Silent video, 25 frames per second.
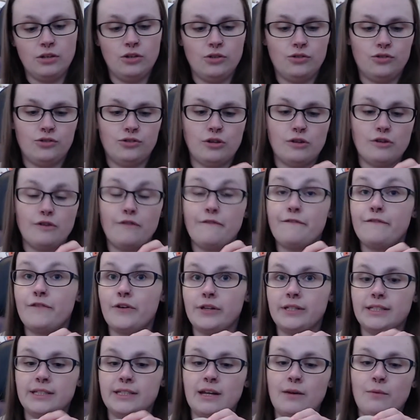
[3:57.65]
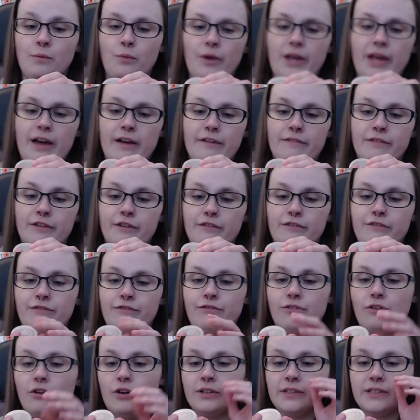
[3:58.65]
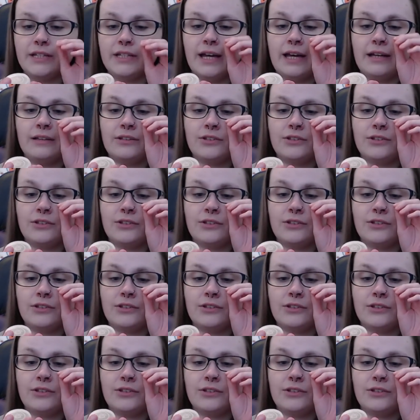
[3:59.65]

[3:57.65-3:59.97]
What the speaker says: So first up, we have Frost and